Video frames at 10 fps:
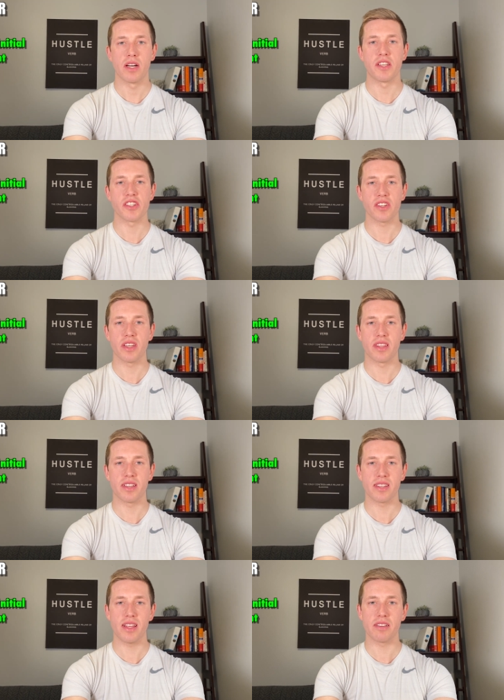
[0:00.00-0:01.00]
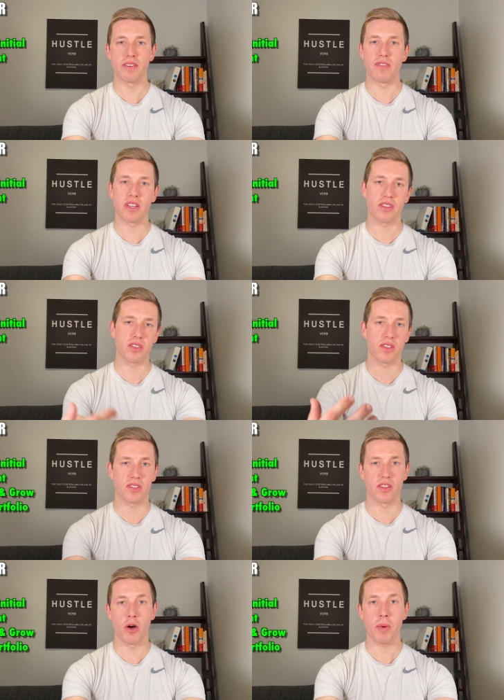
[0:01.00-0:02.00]
Additionally, this allows investors to
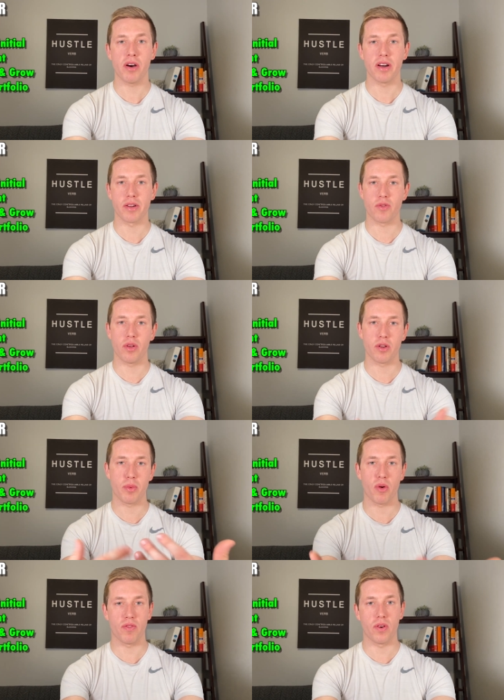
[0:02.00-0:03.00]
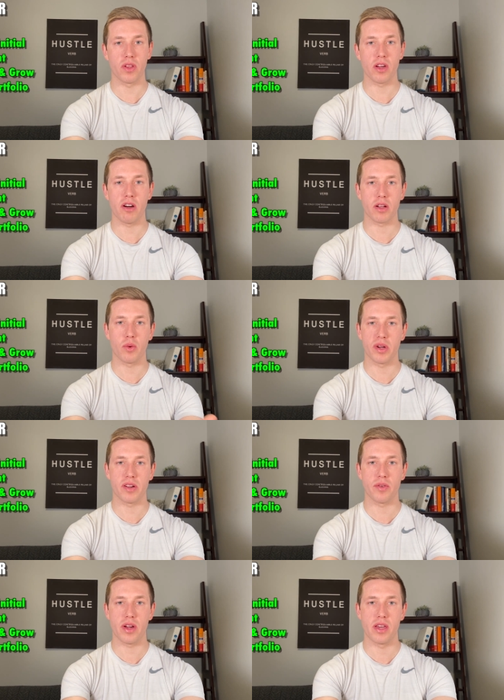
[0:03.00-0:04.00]
snowball and grow their portfolio at a
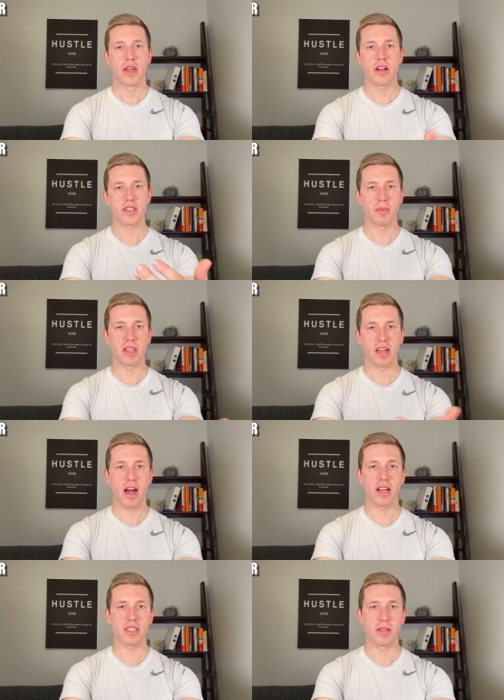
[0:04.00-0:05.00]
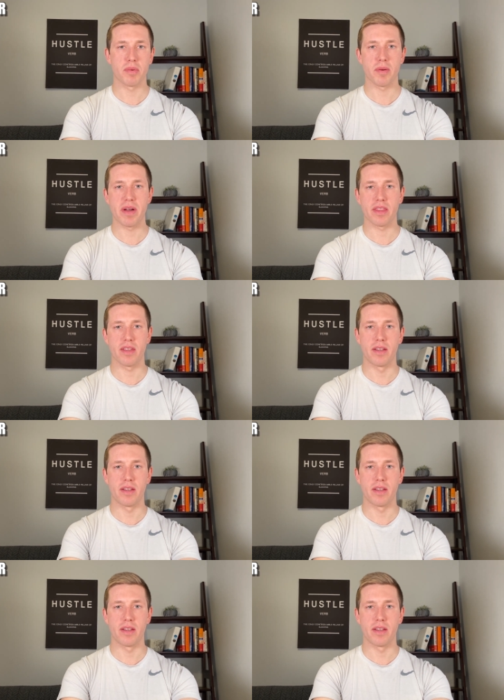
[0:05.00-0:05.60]
quicker rate. Here are some of the cons of the BRRRR method.